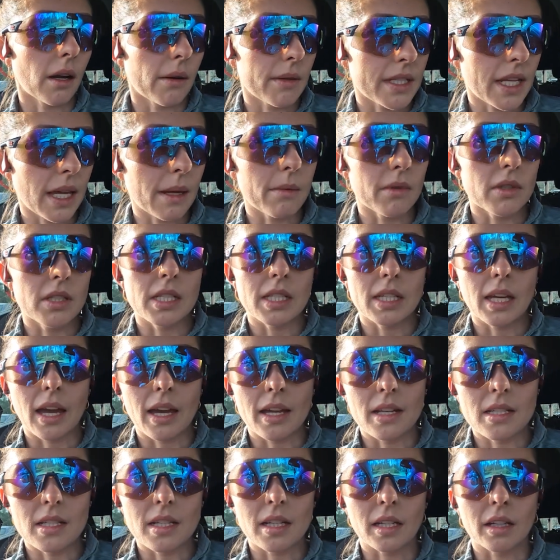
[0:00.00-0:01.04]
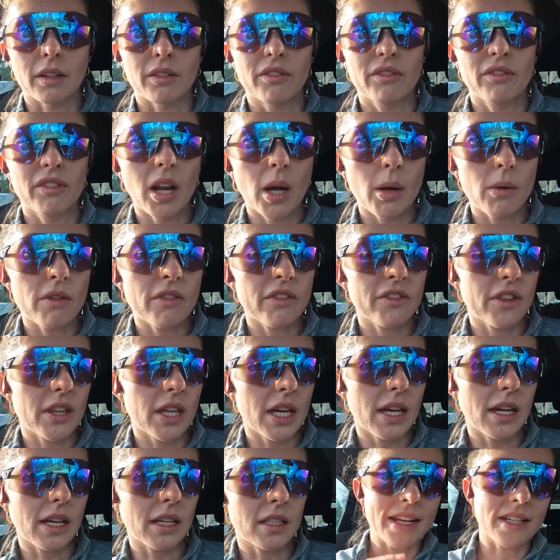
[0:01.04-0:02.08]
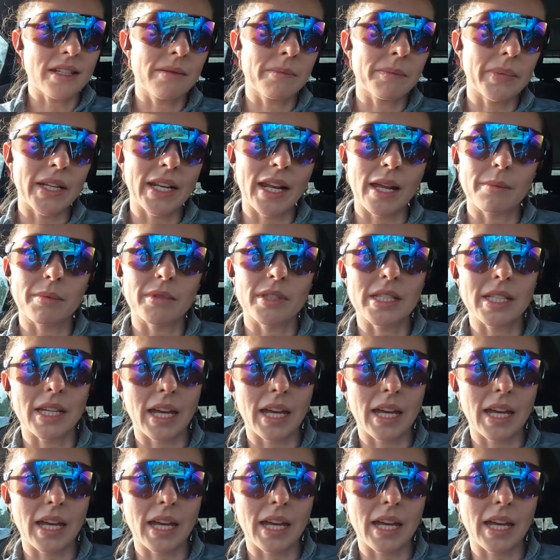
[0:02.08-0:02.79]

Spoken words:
I was able to get into like a flow of things I hadn't been able